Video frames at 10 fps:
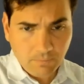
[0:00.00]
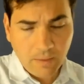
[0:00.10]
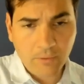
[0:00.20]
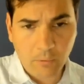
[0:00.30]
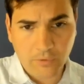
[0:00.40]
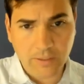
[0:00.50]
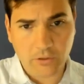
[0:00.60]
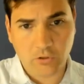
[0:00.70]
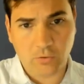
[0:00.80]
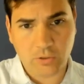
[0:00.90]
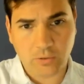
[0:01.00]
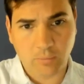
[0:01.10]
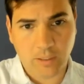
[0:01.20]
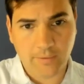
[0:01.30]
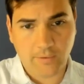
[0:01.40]
they will take the short-term
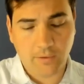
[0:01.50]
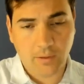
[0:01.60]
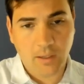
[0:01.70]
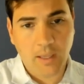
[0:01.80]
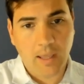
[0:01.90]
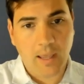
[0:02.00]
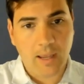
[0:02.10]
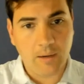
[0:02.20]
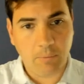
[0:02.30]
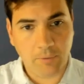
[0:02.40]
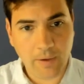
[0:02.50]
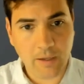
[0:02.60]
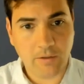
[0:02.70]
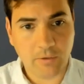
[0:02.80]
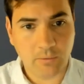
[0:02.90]
rents and put that
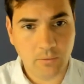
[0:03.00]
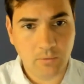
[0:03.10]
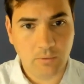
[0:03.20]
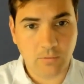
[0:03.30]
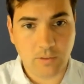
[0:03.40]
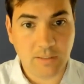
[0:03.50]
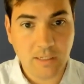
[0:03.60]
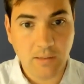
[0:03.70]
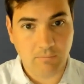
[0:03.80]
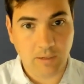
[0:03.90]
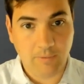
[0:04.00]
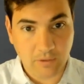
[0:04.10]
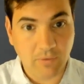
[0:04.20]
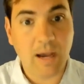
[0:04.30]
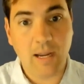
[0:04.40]
into to see if it's
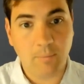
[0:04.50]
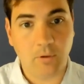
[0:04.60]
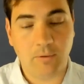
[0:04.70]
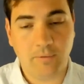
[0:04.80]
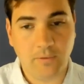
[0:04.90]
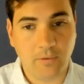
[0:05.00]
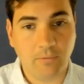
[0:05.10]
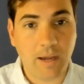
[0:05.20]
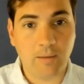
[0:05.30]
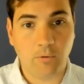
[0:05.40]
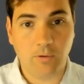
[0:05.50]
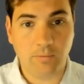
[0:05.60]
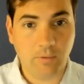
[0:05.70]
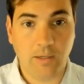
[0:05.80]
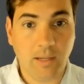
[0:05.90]
viable, if it's a viable
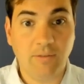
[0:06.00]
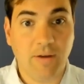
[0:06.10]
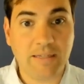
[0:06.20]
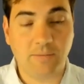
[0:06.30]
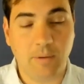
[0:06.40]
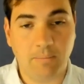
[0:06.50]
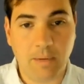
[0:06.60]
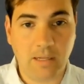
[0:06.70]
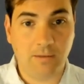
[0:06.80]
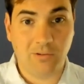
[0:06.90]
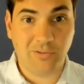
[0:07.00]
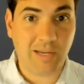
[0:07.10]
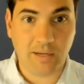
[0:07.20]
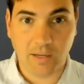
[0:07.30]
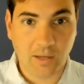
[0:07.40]
investment, meaning they'll
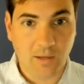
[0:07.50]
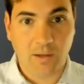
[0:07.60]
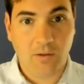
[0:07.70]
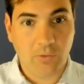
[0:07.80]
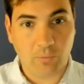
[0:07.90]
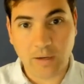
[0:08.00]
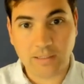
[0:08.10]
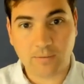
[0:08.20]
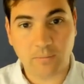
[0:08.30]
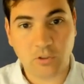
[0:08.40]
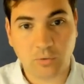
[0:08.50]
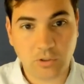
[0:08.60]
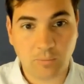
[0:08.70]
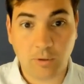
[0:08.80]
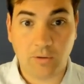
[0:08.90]
take the rents from a
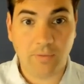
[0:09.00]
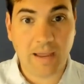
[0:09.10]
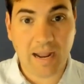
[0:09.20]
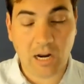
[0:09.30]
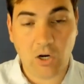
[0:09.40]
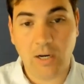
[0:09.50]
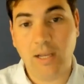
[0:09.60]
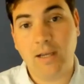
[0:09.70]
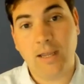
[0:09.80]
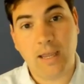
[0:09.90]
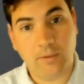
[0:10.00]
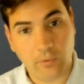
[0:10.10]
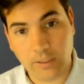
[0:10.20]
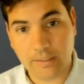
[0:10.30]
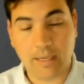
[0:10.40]
short-term rental in that area and
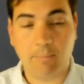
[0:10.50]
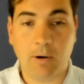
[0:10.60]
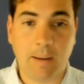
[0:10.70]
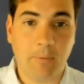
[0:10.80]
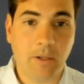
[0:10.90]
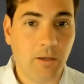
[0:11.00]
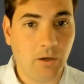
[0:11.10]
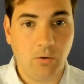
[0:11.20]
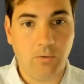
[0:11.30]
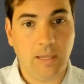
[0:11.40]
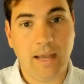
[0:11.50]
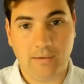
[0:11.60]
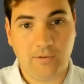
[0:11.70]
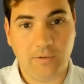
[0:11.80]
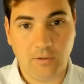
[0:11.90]
look at that property and go,
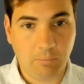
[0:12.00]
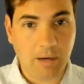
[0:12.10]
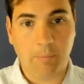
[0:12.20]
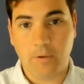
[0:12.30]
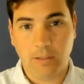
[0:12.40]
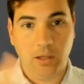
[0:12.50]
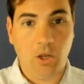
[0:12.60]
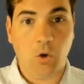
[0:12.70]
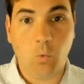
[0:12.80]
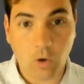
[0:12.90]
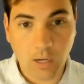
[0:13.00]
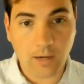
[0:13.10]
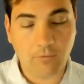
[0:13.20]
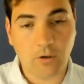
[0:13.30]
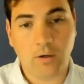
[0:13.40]
yes, this property will
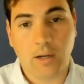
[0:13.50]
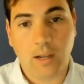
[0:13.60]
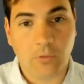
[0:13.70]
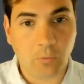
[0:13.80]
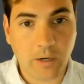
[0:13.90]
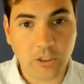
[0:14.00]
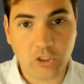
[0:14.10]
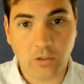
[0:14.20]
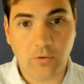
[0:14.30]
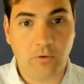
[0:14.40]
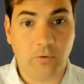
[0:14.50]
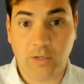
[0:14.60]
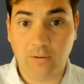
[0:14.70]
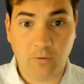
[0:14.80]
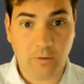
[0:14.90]
cover the ratio. They're
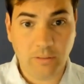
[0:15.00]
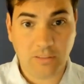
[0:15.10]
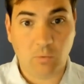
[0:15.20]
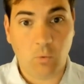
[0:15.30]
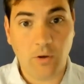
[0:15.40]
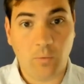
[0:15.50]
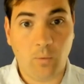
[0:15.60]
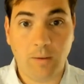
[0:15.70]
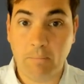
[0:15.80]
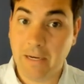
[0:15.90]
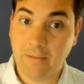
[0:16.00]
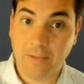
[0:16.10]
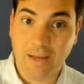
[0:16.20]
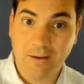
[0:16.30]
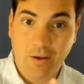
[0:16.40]
looking for at least a 1-to-1, meaning
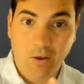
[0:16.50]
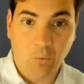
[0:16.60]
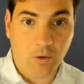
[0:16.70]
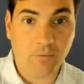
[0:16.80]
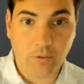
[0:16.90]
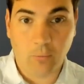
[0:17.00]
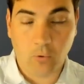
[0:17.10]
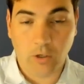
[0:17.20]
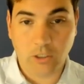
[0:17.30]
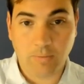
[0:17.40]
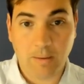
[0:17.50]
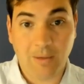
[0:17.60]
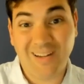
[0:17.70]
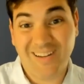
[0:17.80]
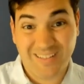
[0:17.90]
that whatever the mortgage payment
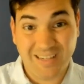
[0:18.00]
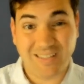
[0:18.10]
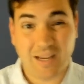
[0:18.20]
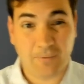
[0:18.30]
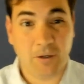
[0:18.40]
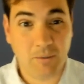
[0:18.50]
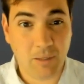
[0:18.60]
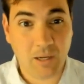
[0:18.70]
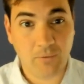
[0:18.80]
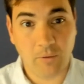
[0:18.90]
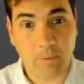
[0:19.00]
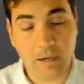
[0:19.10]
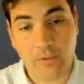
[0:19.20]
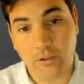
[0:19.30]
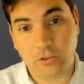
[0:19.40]
is, it's definitely going to be covered
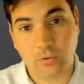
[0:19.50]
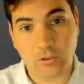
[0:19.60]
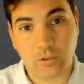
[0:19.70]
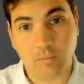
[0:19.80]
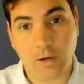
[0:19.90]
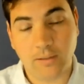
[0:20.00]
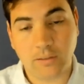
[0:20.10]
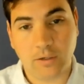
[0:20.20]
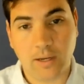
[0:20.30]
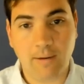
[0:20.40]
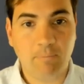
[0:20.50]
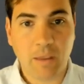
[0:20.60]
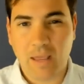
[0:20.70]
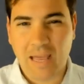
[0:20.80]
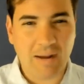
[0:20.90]
by the short-term rents. Okay.
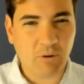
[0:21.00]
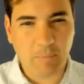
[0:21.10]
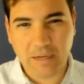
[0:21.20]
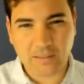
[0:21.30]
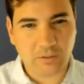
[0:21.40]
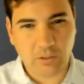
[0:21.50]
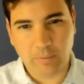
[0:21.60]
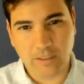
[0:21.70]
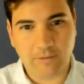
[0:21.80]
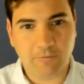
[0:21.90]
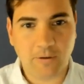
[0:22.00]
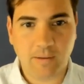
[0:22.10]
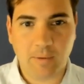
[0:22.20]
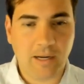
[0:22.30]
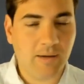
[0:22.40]
Every bank's a little bit different. They
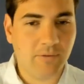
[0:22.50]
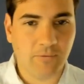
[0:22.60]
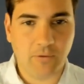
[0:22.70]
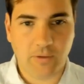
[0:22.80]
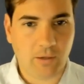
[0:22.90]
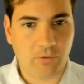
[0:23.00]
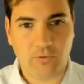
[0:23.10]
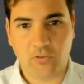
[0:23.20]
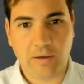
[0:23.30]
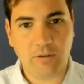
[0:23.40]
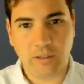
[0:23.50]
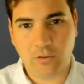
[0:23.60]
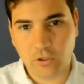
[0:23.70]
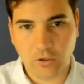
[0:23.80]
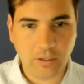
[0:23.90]
might have different, like a
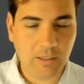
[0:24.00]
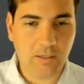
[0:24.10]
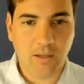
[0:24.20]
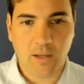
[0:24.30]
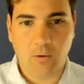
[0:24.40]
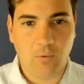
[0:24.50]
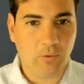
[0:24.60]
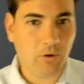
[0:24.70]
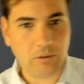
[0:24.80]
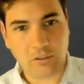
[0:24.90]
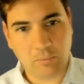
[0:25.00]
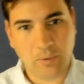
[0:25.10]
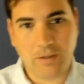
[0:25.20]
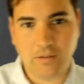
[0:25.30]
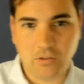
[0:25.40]
70-30 with long-term
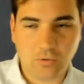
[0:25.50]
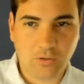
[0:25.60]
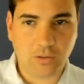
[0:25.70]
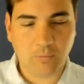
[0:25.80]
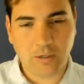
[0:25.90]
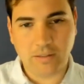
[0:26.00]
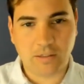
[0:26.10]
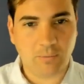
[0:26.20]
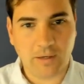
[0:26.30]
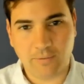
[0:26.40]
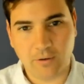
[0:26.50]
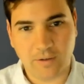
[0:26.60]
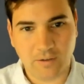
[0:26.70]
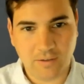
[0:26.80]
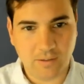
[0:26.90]
rents and short-term rents or whatever
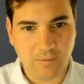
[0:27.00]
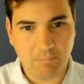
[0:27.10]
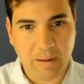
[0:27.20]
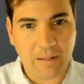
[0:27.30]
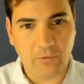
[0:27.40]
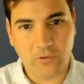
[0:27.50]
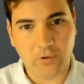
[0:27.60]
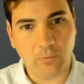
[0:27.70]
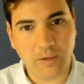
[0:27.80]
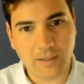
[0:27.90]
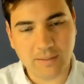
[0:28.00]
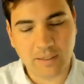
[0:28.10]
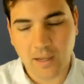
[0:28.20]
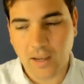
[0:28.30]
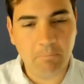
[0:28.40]
to balance the risk.
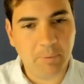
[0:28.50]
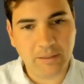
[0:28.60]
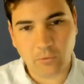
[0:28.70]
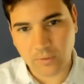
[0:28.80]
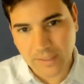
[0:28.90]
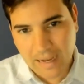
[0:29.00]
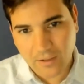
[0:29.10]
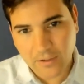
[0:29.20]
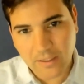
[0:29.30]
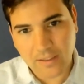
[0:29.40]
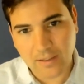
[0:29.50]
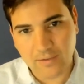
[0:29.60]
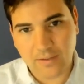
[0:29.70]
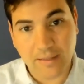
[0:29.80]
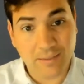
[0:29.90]
But the reality
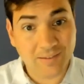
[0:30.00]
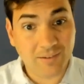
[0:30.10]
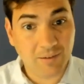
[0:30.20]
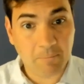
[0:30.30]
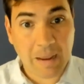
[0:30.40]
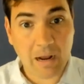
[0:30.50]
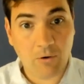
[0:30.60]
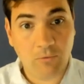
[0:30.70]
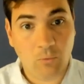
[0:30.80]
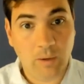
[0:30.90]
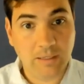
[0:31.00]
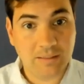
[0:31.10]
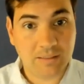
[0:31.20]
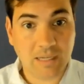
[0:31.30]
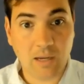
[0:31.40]
is that this is a powerful way to
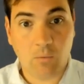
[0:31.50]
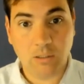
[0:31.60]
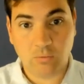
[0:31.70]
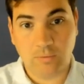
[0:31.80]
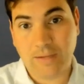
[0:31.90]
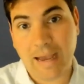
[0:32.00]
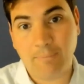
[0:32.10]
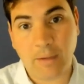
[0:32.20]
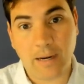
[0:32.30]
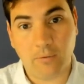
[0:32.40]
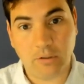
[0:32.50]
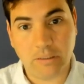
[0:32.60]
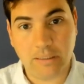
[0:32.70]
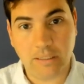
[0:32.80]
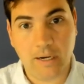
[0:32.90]
scale once we've tapped out of our
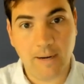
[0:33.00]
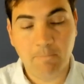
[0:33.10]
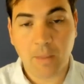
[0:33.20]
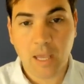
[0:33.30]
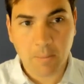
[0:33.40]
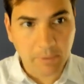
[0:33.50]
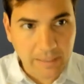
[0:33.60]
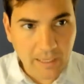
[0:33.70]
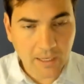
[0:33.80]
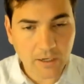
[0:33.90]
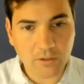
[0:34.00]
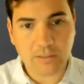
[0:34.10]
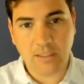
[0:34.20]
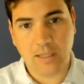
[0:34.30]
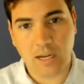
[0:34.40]
DTI. But here's
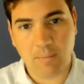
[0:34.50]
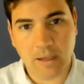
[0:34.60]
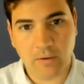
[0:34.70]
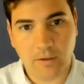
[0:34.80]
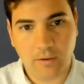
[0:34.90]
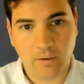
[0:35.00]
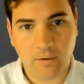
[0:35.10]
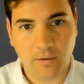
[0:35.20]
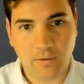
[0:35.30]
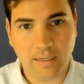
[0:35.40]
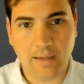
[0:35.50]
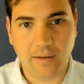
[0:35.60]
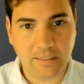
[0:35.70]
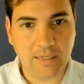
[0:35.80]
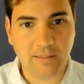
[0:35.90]
the thing about
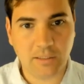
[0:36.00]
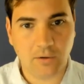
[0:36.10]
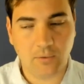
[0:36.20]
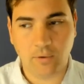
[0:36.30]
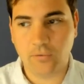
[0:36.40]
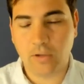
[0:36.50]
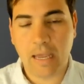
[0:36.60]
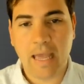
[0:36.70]
DSCR loans.